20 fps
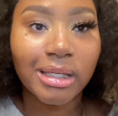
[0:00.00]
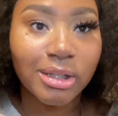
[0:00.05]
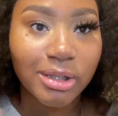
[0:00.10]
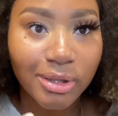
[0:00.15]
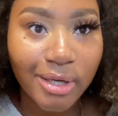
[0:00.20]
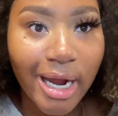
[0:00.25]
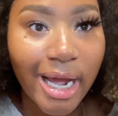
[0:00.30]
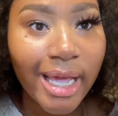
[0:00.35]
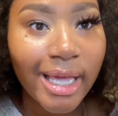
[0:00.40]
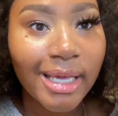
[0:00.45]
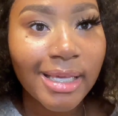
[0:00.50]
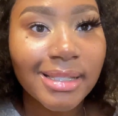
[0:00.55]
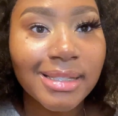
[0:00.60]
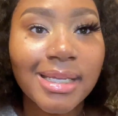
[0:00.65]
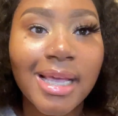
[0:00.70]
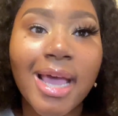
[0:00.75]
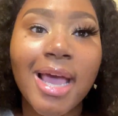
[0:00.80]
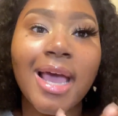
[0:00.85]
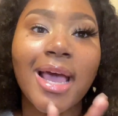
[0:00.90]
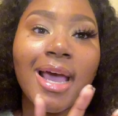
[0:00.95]
Try it
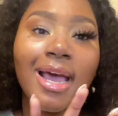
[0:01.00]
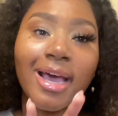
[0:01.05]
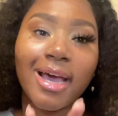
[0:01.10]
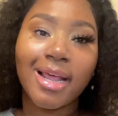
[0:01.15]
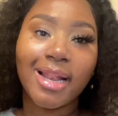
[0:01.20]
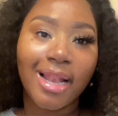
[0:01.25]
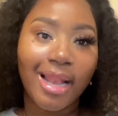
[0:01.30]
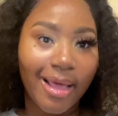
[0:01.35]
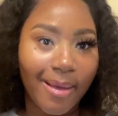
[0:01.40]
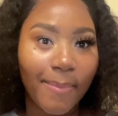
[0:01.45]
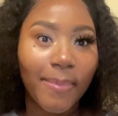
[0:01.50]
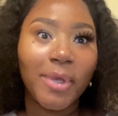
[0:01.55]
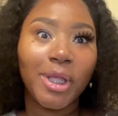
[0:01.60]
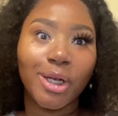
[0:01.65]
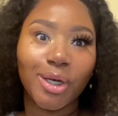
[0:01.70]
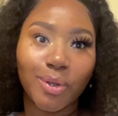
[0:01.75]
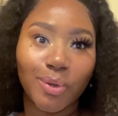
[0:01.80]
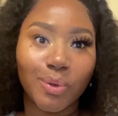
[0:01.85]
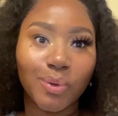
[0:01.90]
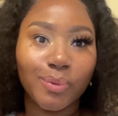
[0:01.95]
and let me
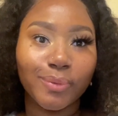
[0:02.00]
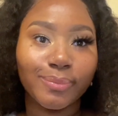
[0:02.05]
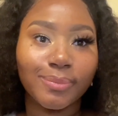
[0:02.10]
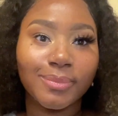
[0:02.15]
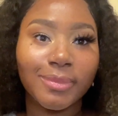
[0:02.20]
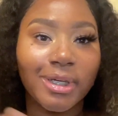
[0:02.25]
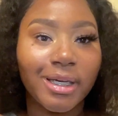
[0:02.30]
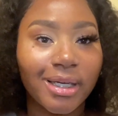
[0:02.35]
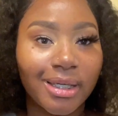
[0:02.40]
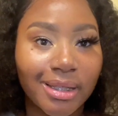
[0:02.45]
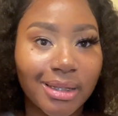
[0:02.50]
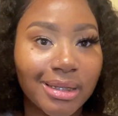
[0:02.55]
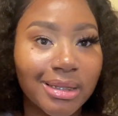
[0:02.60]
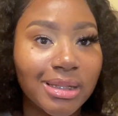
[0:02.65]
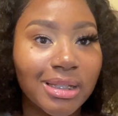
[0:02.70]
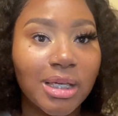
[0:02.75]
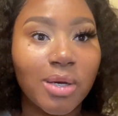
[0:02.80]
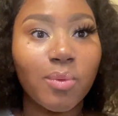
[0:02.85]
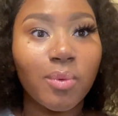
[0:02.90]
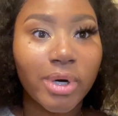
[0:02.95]
know because
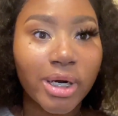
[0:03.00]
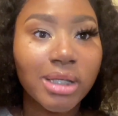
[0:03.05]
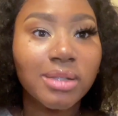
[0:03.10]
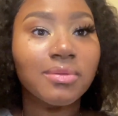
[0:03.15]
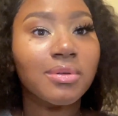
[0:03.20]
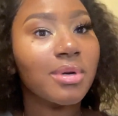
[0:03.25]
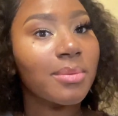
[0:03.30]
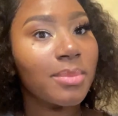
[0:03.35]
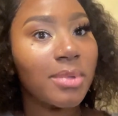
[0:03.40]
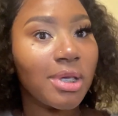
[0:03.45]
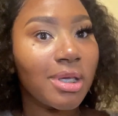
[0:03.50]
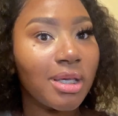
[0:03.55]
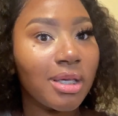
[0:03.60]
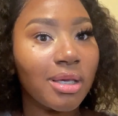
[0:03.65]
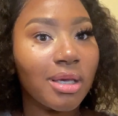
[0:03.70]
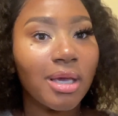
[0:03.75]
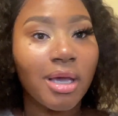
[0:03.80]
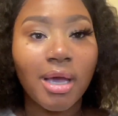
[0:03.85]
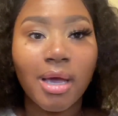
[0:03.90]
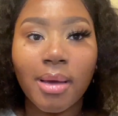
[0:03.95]
it works for me